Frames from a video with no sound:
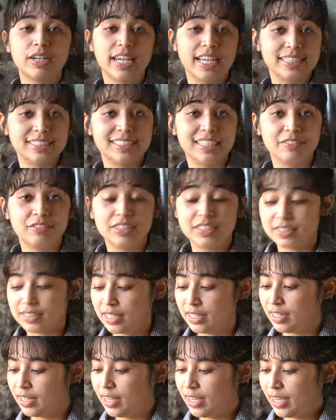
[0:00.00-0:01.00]
Nate
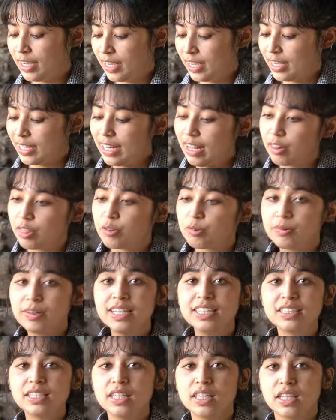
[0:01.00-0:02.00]
Stevenson. Now, the
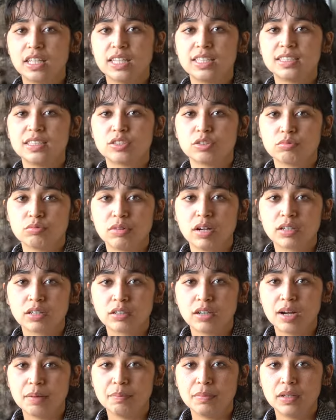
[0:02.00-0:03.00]
reason that this is a
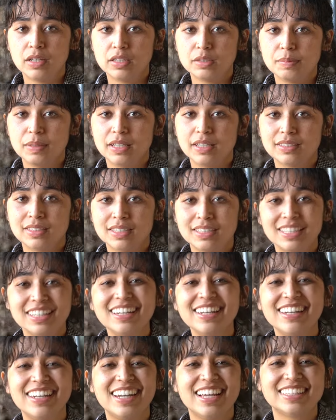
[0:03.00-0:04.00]
runner-up is because it
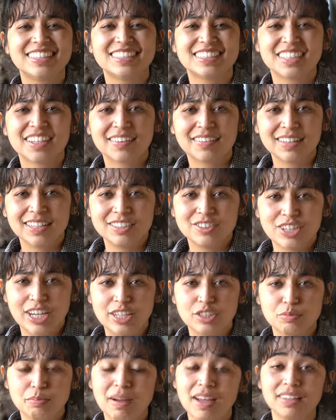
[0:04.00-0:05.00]
didn't necessarily
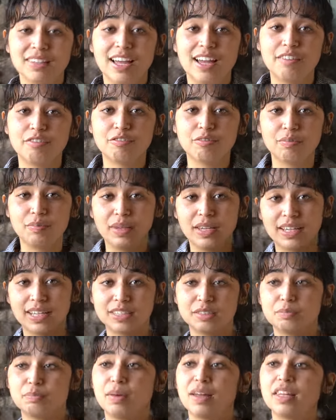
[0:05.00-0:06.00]
change my life.
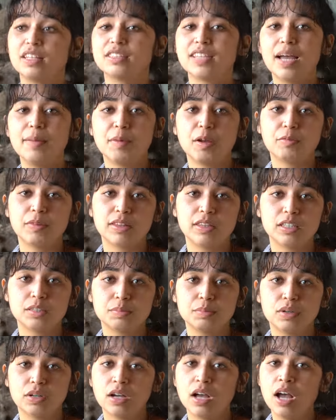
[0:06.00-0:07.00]
Because by the time I read this
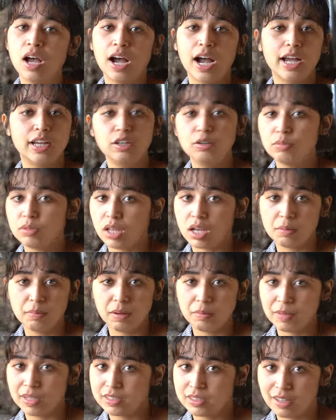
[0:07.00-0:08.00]
book, I knew a lot
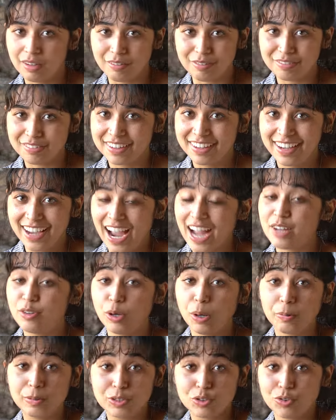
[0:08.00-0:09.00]
about myself. I
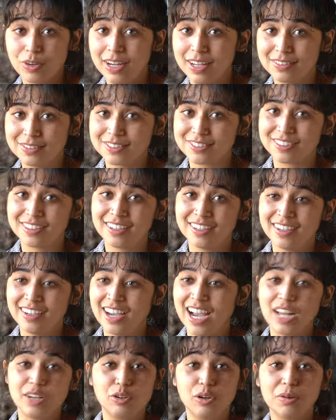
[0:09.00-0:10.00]
knew I was trans.
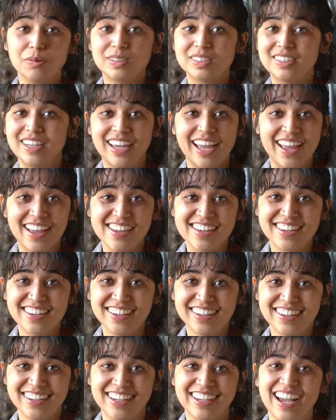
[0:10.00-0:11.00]
I knew I was gay.
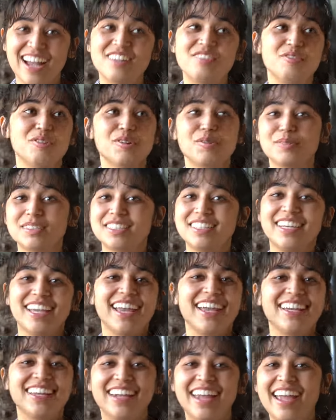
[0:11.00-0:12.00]
I knew I was
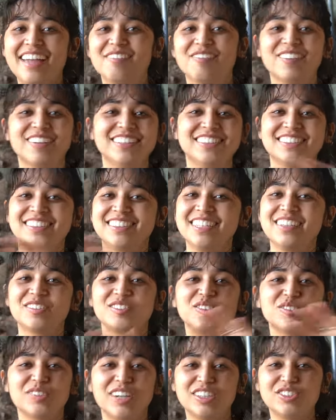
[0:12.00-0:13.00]
gay in every
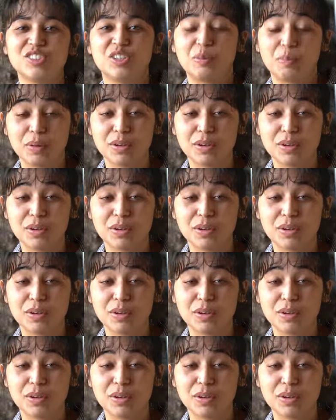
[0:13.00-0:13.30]
single direction a